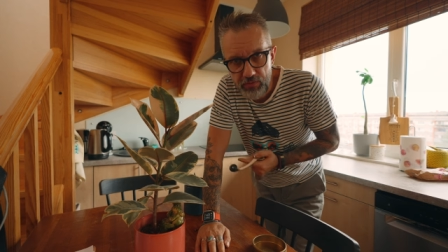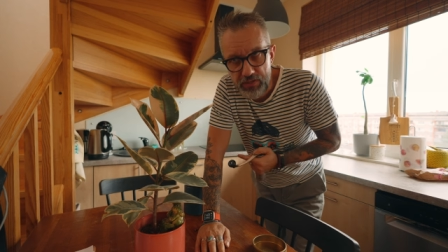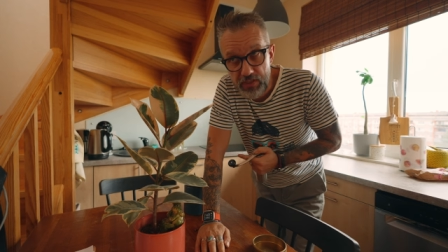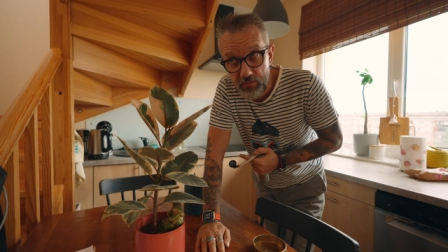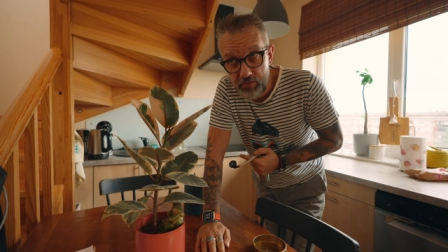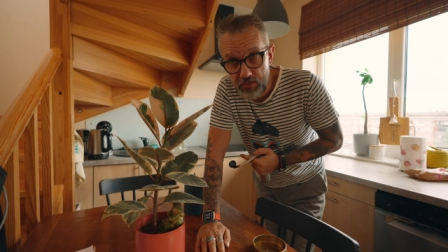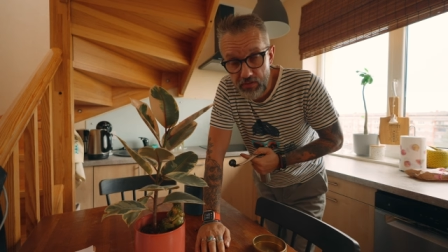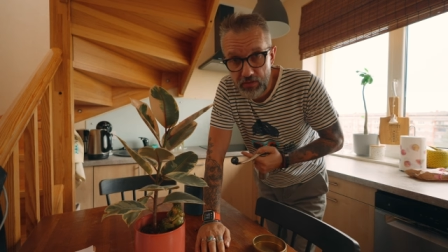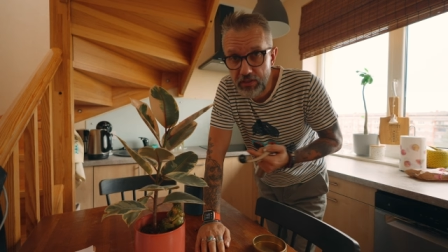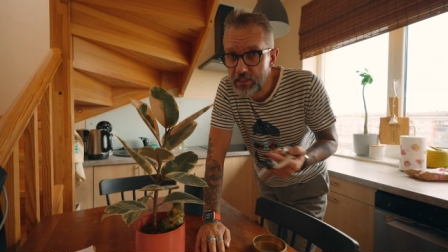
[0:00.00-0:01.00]
in the App
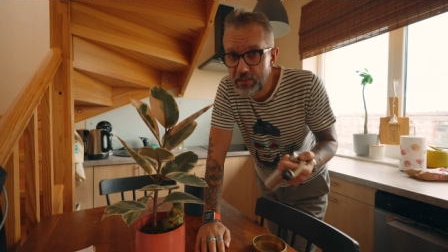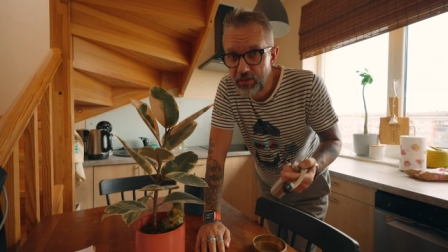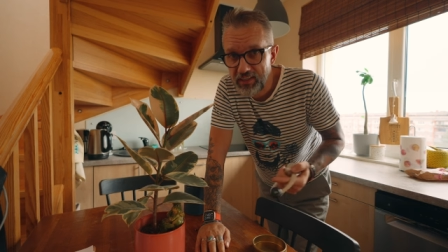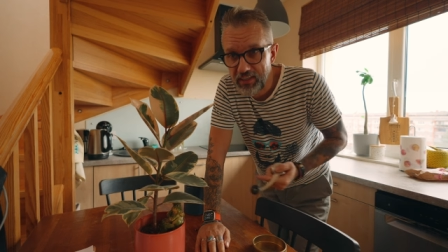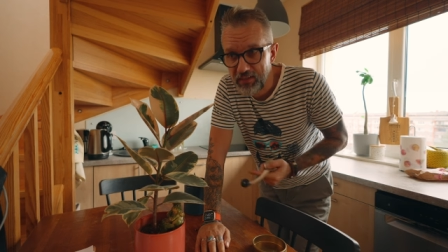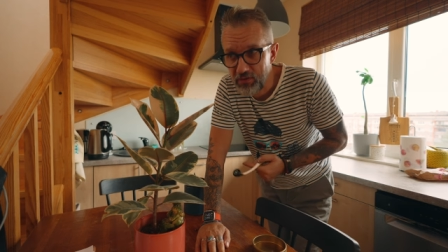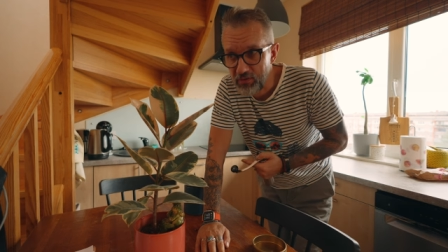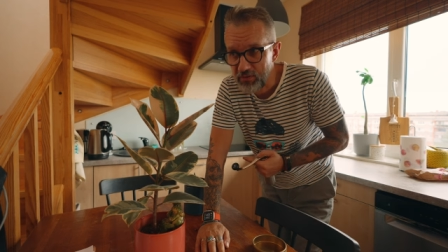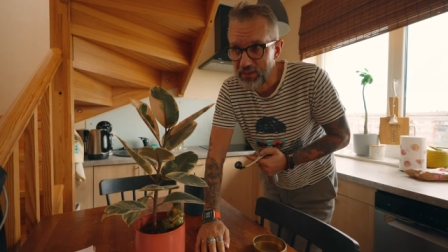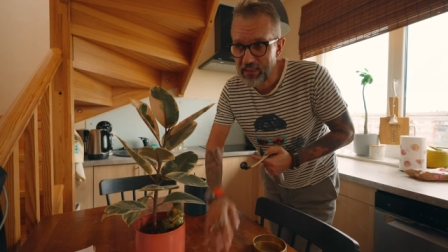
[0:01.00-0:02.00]
Store. It's better
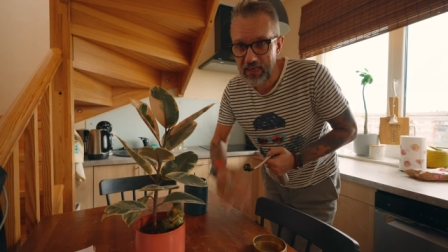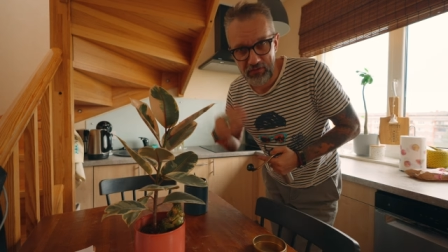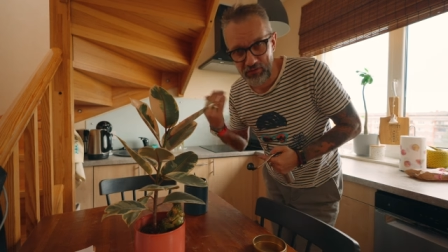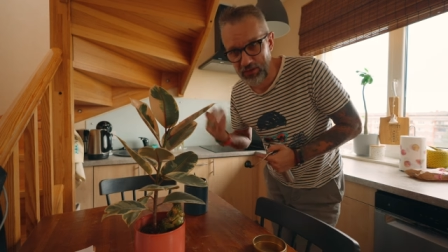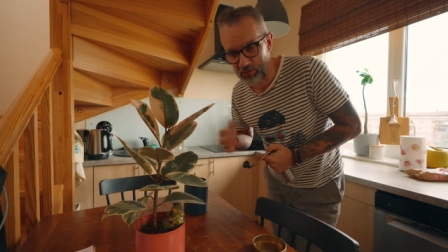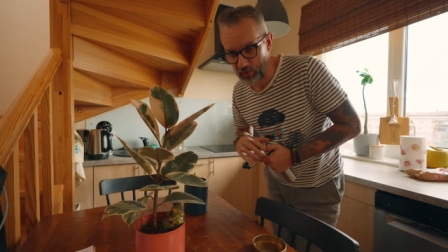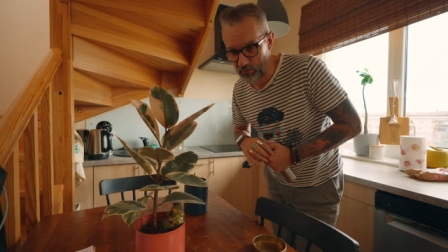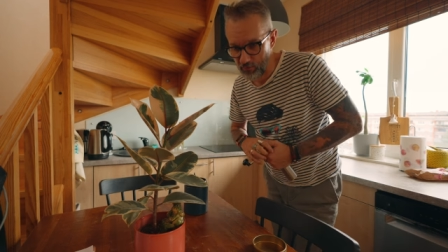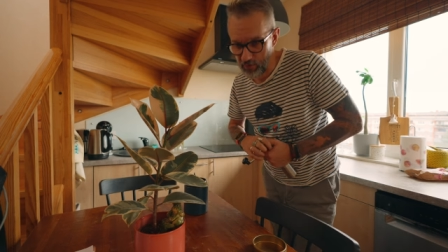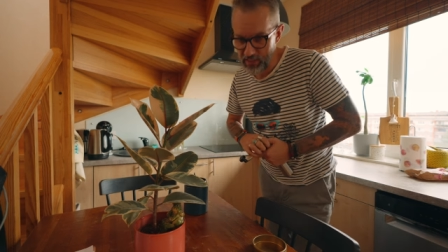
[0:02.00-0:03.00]
to get feedback
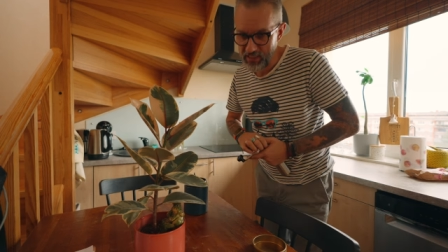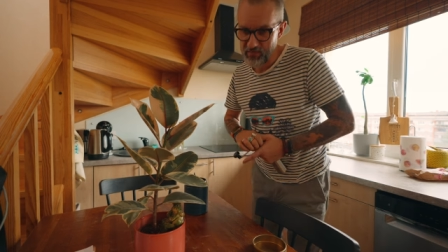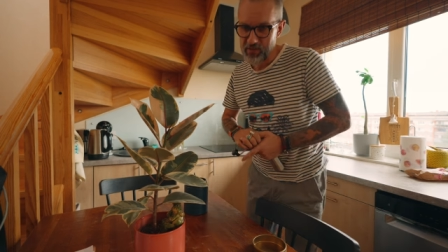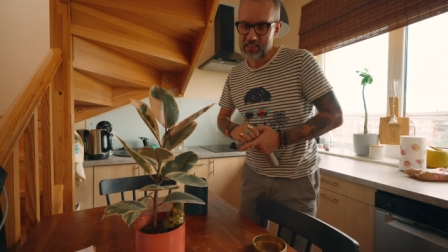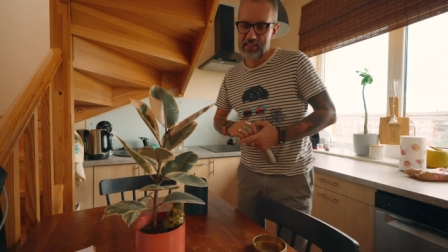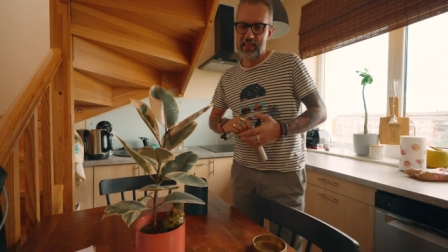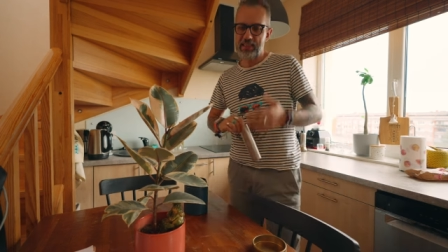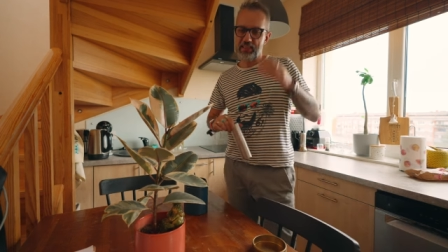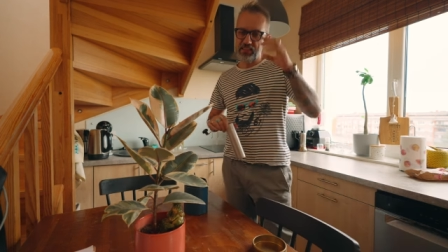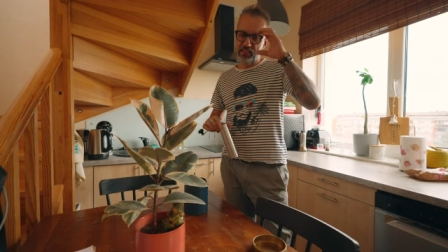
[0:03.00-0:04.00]
from customers
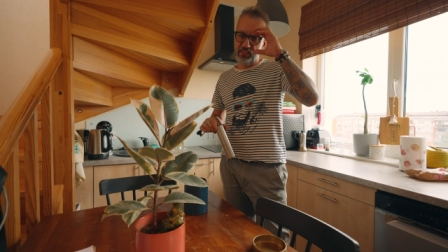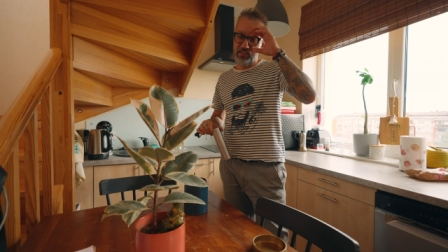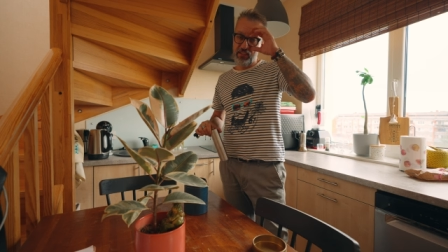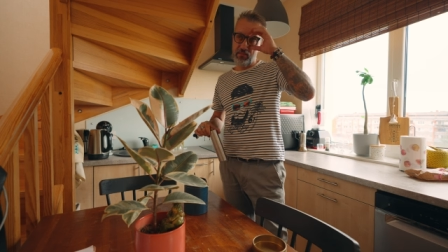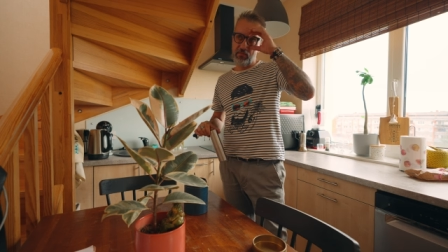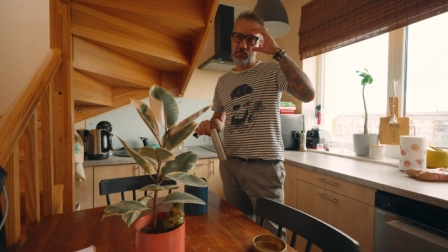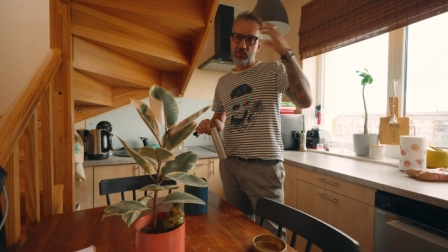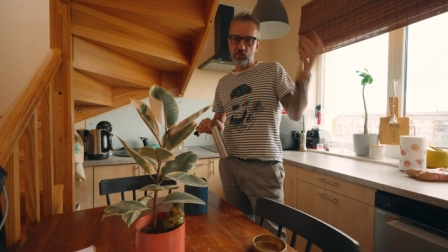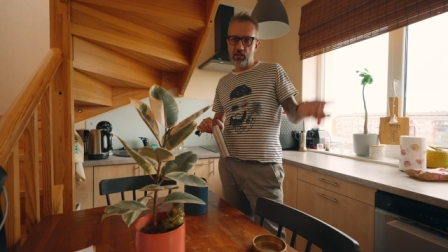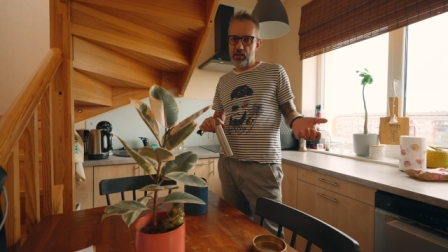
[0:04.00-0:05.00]
and as
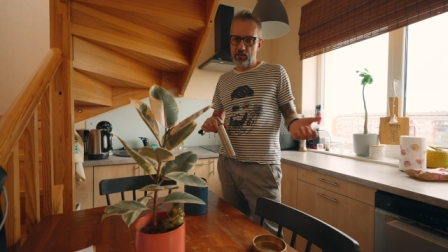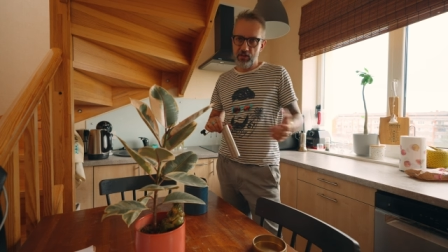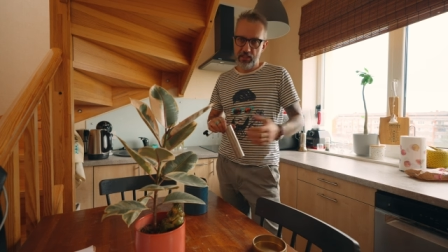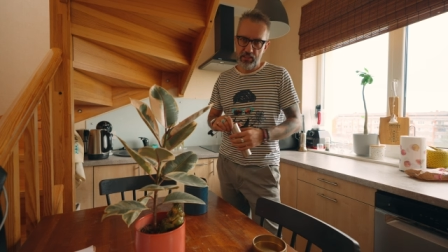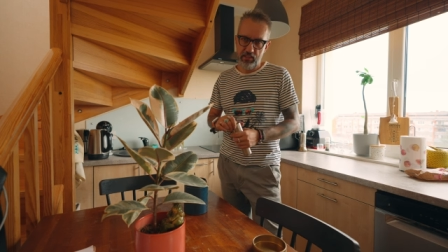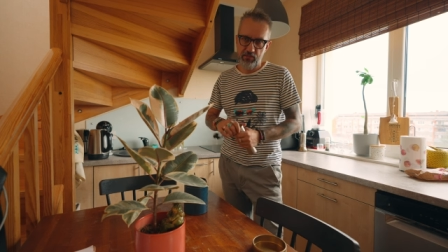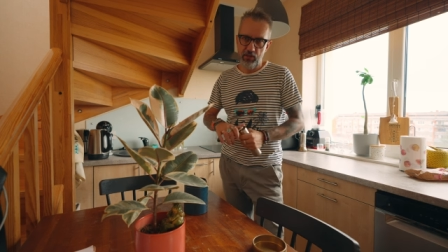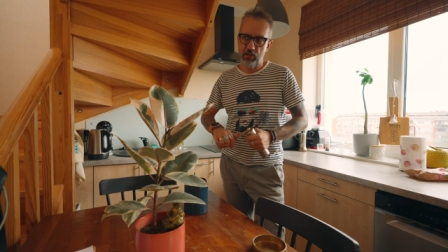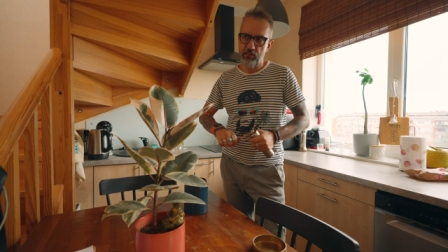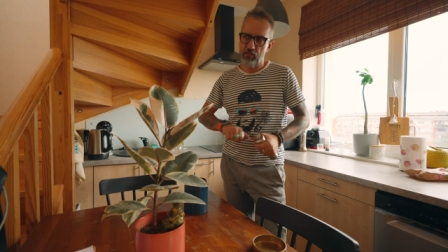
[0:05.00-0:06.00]
sooner you get this
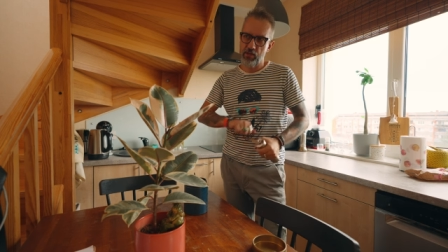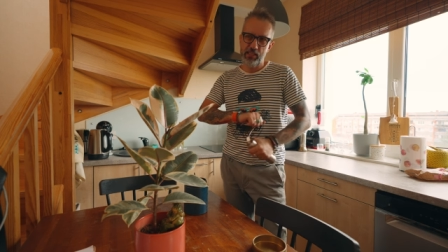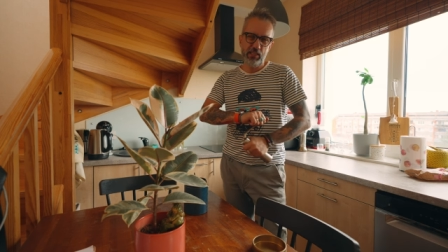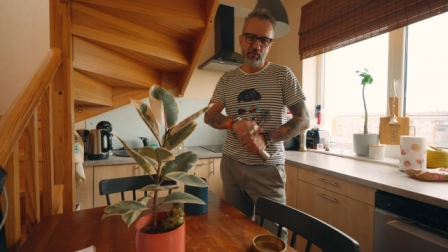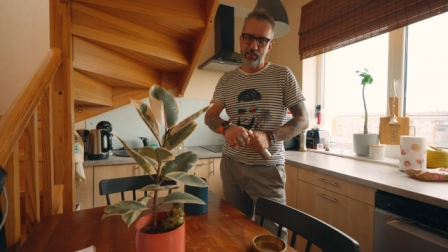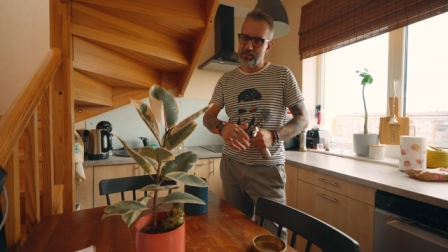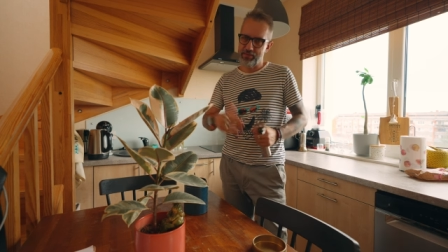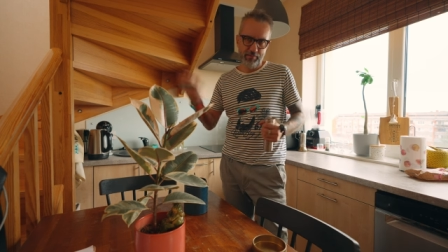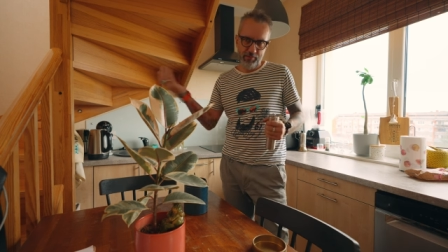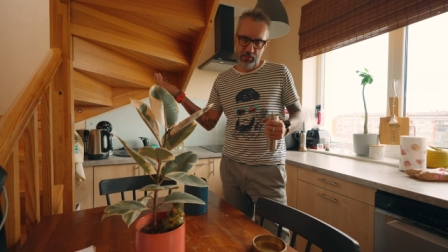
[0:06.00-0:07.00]
feedback from
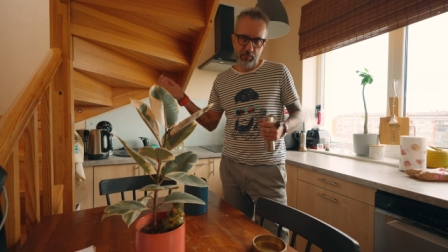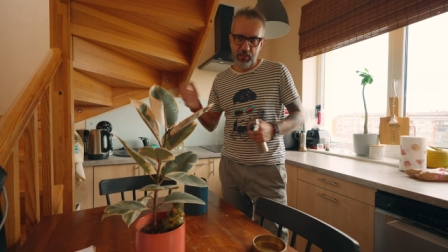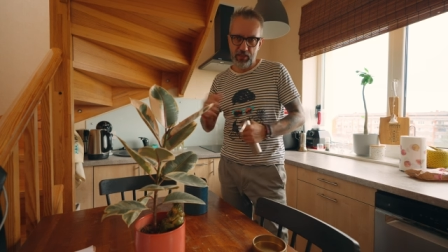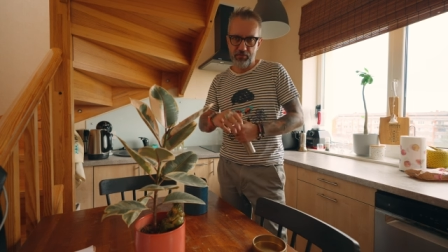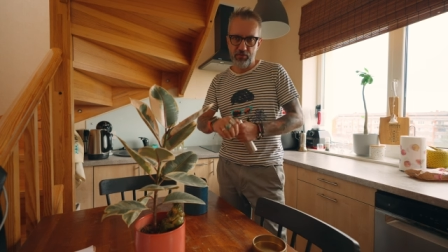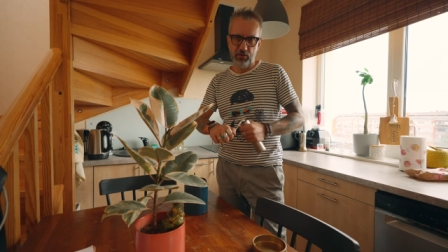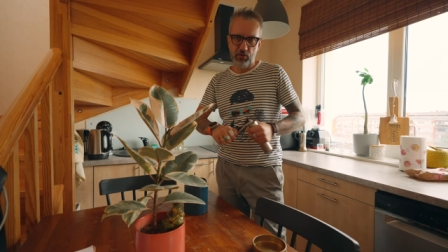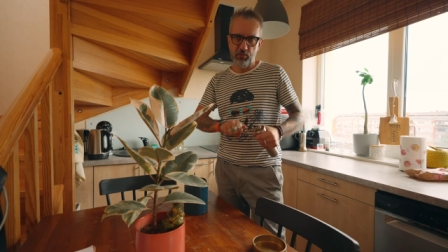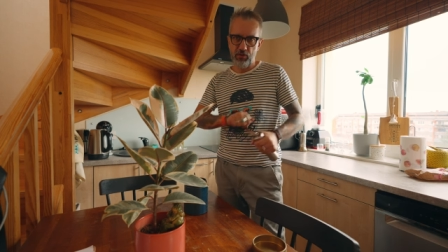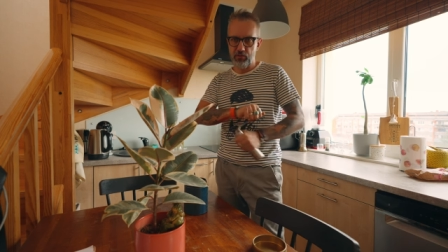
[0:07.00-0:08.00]
customers, the better for
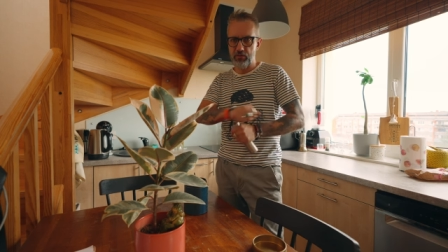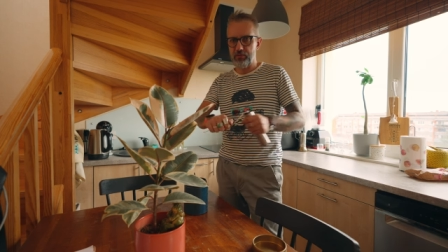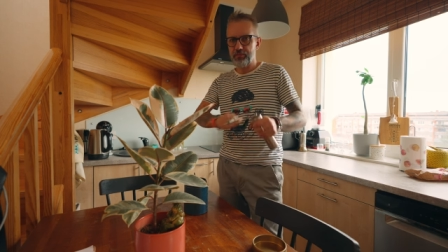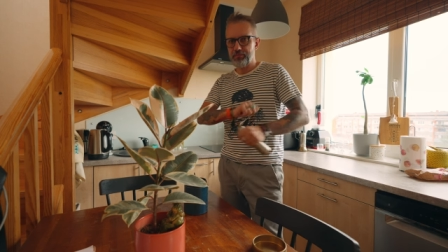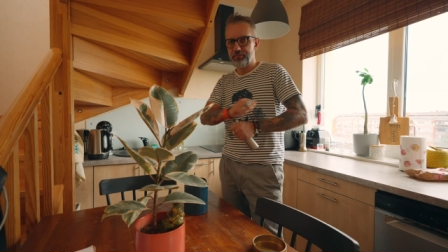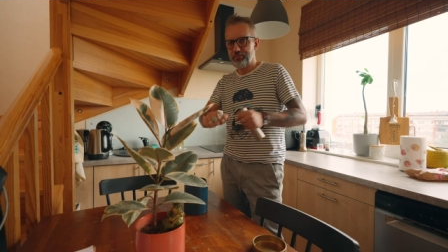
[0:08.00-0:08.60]
your product.